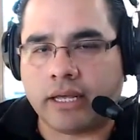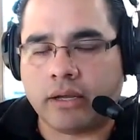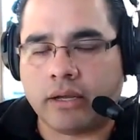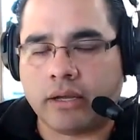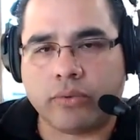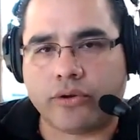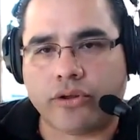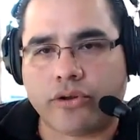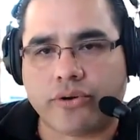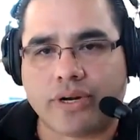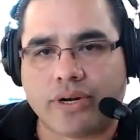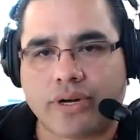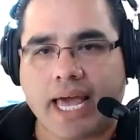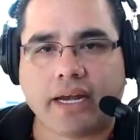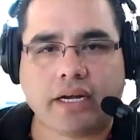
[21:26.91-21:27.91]
whether you're
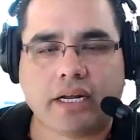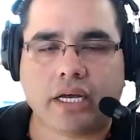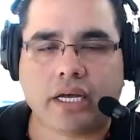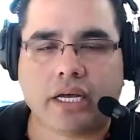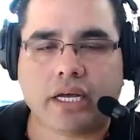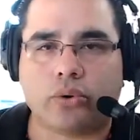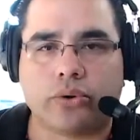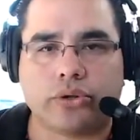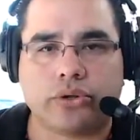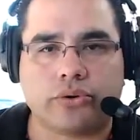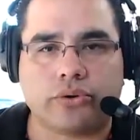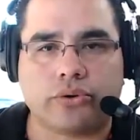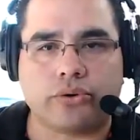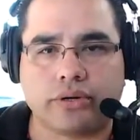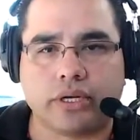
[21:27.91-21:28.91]
in Canada or
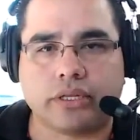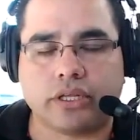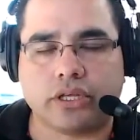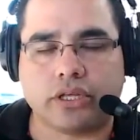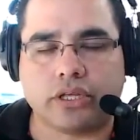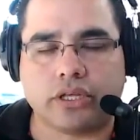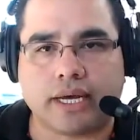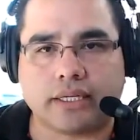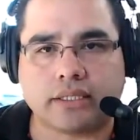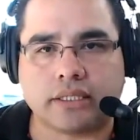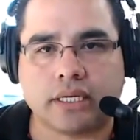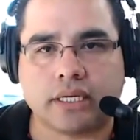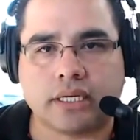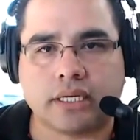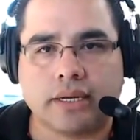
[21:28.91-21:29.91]
you're here in the
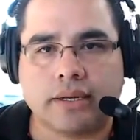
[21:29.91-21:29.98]
US,